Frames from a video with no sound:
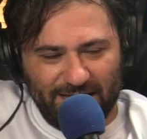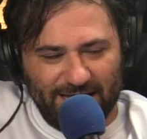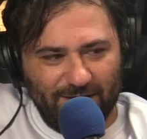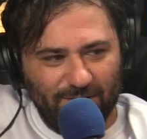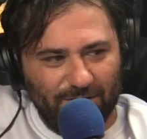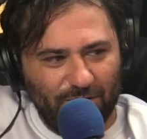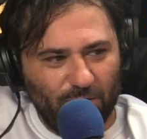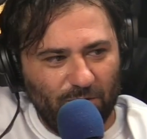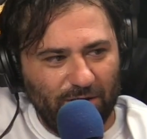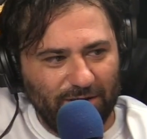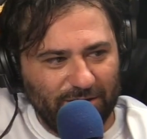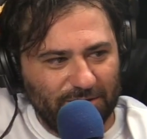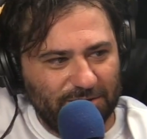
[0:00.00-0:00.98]
how
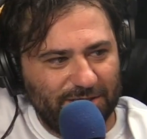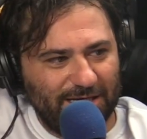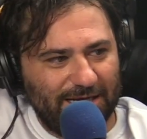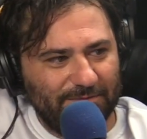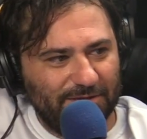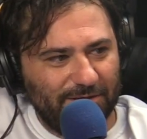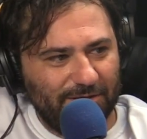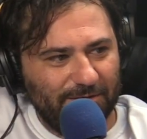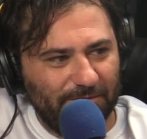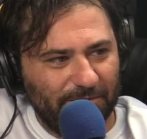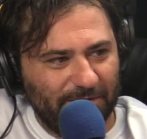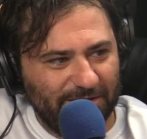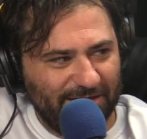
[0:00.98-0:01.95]
annoying those stops are,
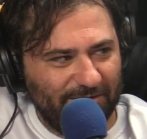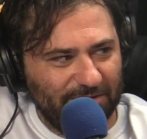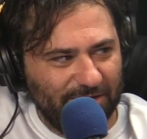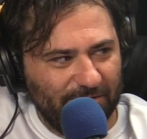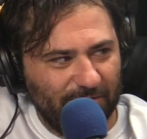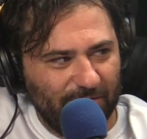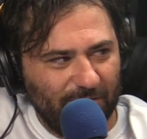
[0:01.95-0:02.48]
because everyone's like,